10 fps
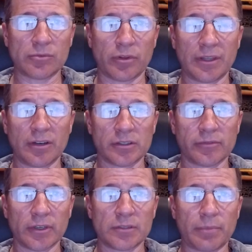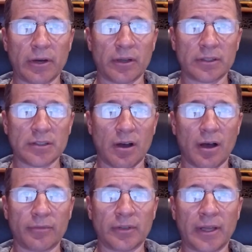with years of experience
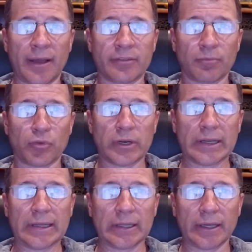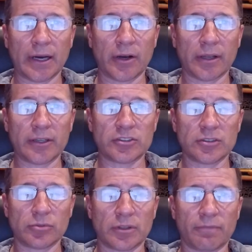often have some pretty glaring
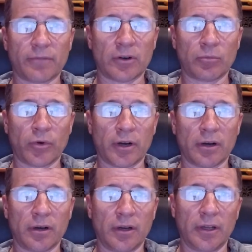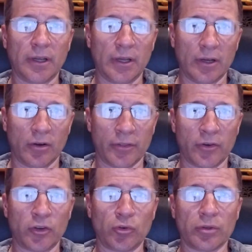issues with the firmware on their
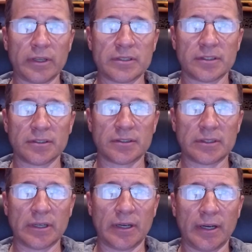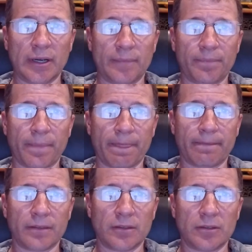new releases.
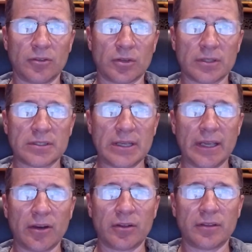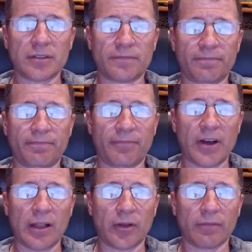You can see here in this
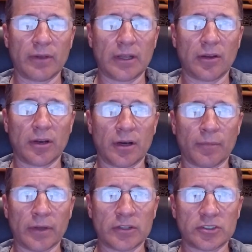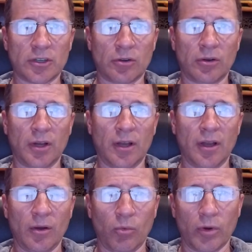following video here, I'm going to show
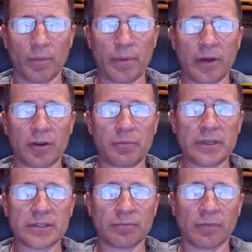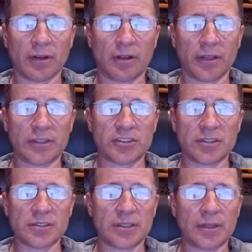what appear to be some
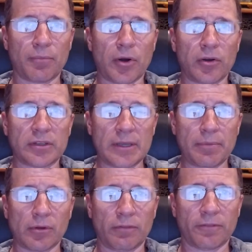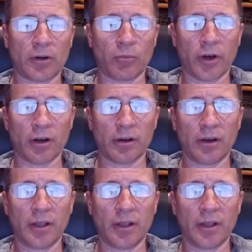glitches in the prototypical firmware.